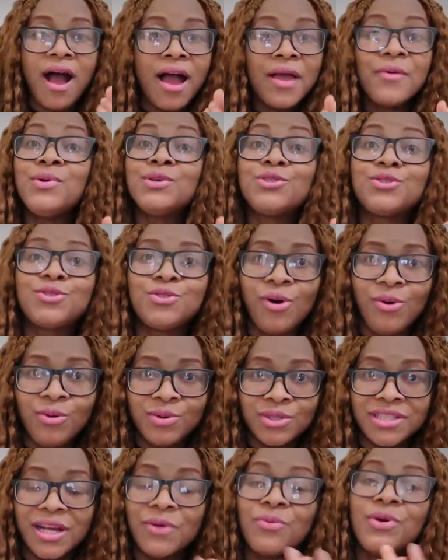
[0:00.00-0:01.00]
I was
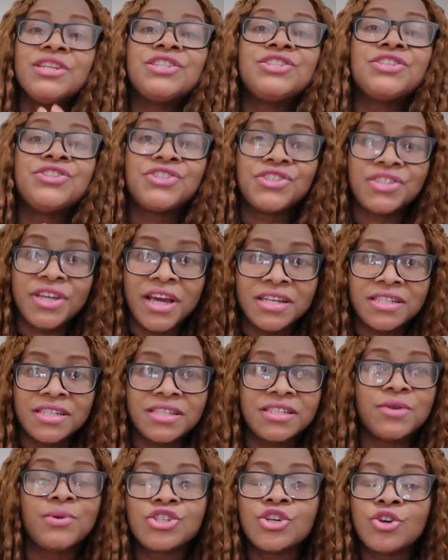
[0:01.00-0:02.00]
told that when she shared
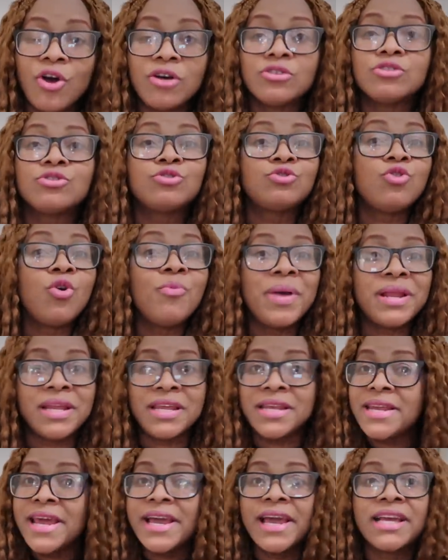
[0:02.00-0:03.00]
it, she got so
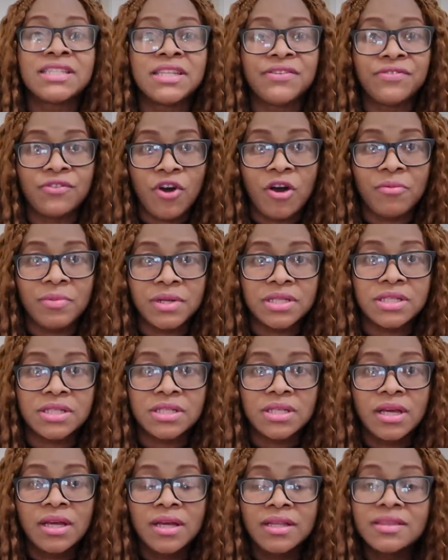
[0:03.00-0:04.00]
many negative
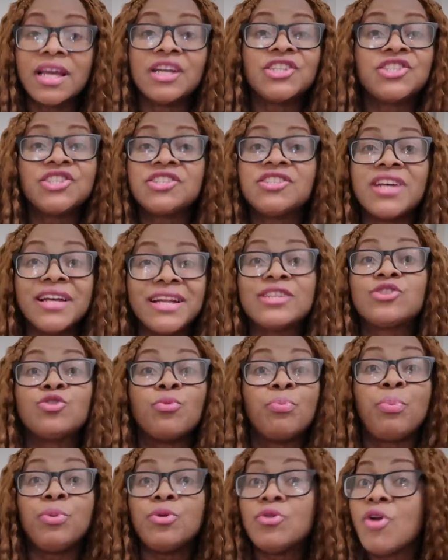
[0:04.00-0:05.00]
comments that she decided
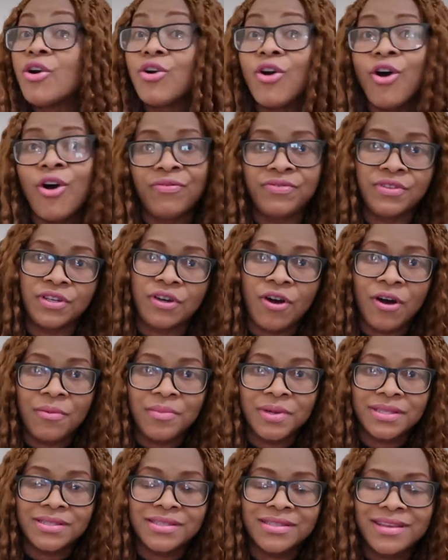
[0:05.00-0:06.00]
to block off the
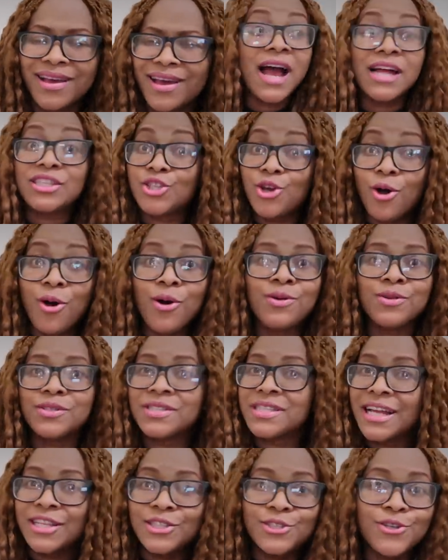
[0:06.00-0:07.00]
comments. There are
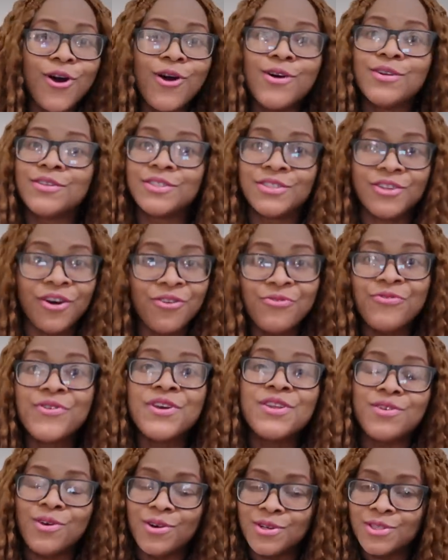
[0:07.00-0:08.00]
tons and tons of
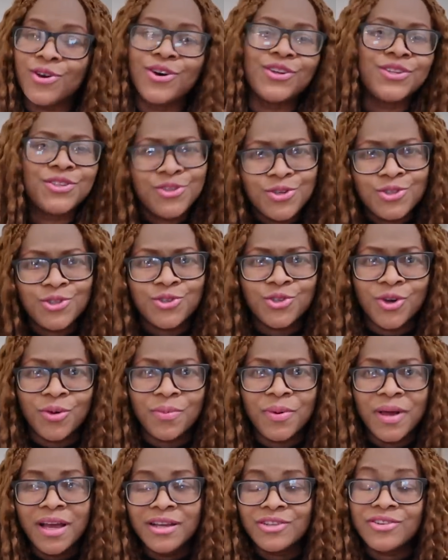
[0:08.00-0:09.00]
videos on
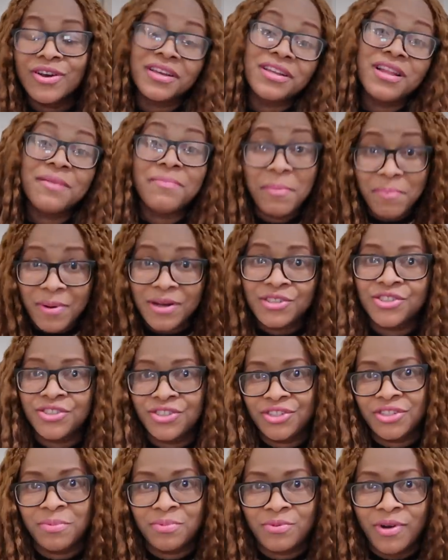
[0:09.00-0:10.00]
YouTube talking about
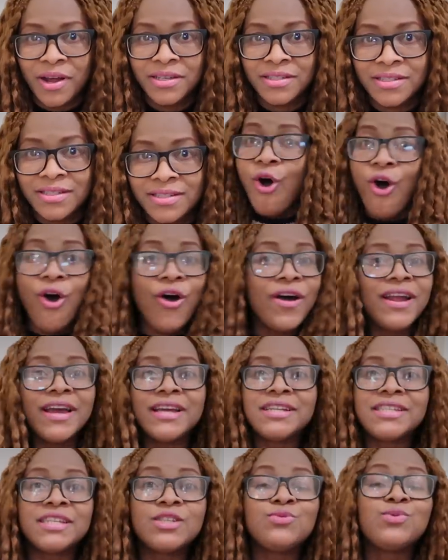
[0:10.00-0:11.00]
Patricia Bright. All
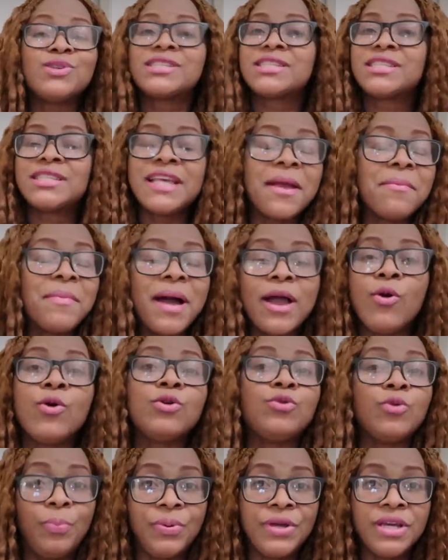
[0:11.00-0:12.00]
I did was say my
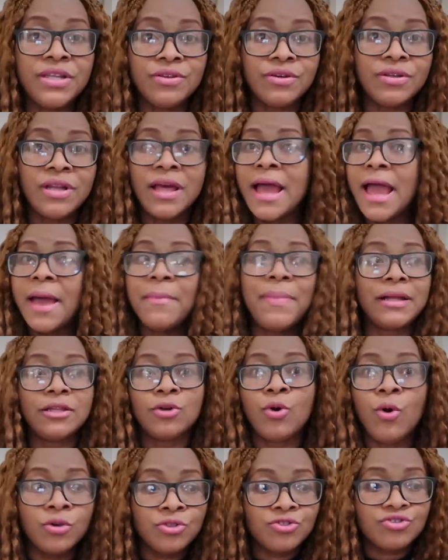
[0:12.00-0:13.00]
own opinion about
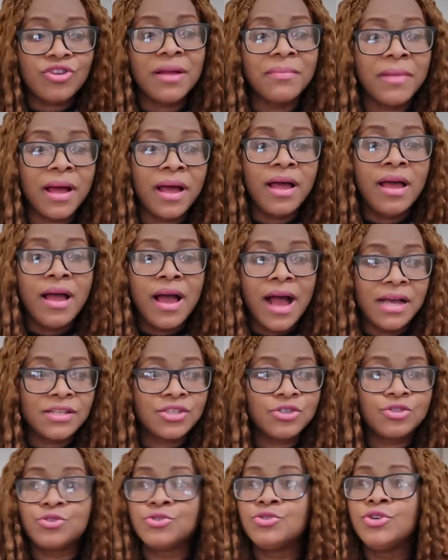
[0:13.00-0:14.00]
the whole drama
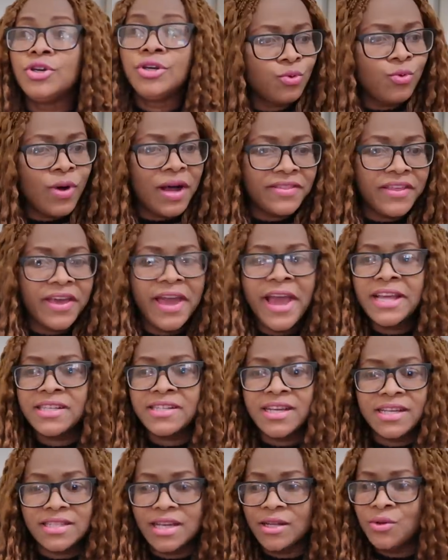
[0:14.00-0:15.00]
as to who are the
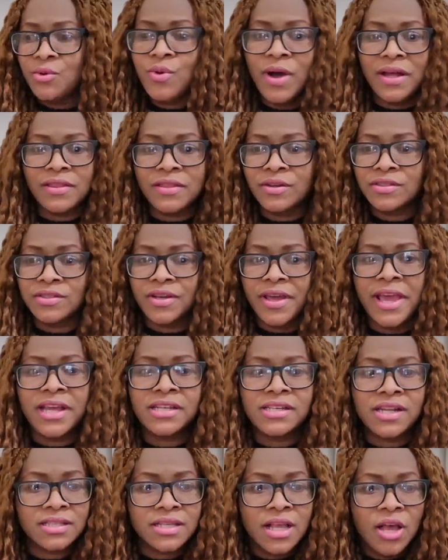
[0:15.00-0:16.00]
haters and who are not the
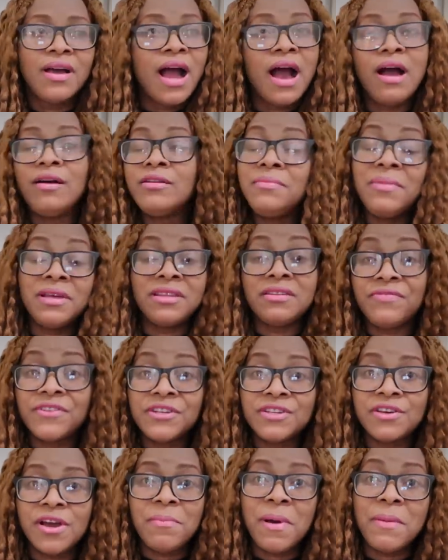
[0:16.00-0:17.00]
haters. I only made the
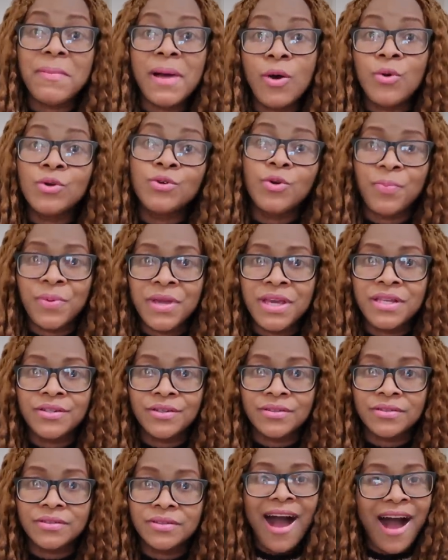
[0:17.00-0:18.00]
video about my own
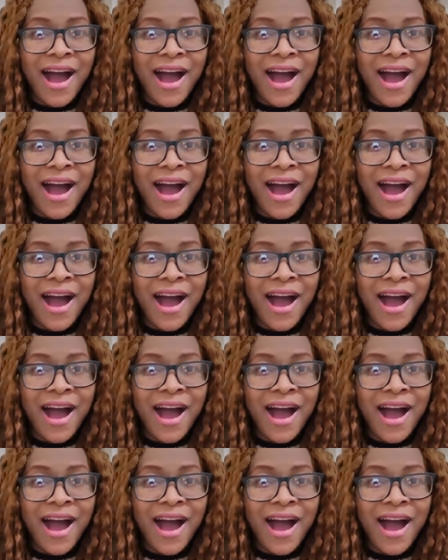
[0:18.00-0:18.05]
opinion.